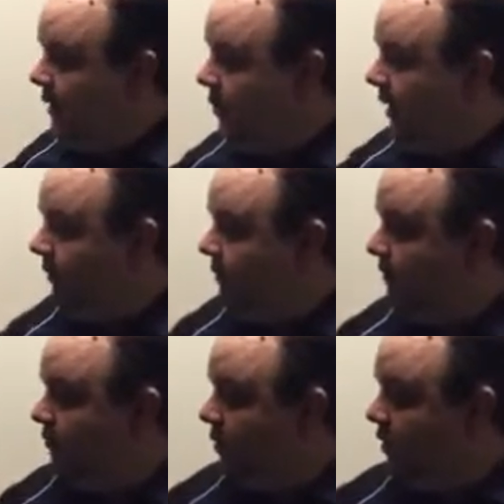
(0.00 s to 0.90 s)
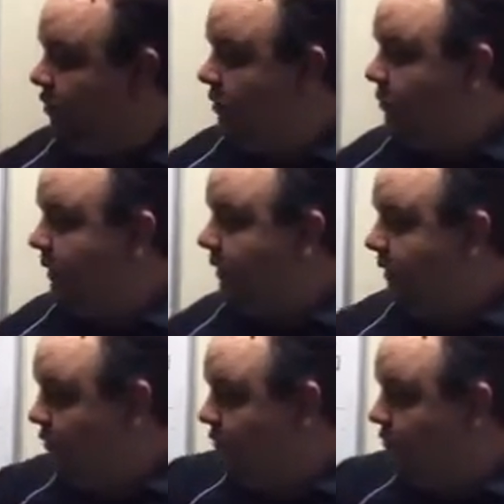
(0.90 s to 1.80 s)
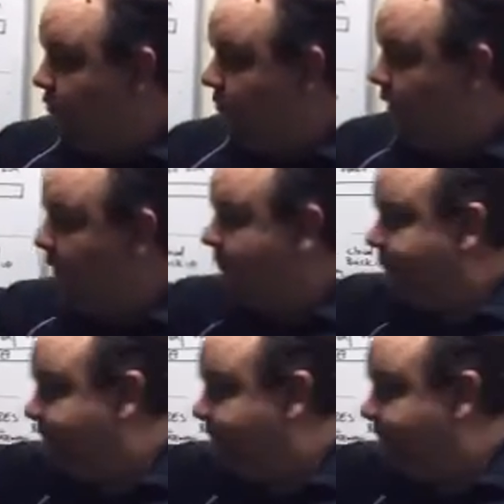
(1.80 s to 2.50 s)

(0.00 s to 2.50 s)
Now what happens is when you completely lose your site,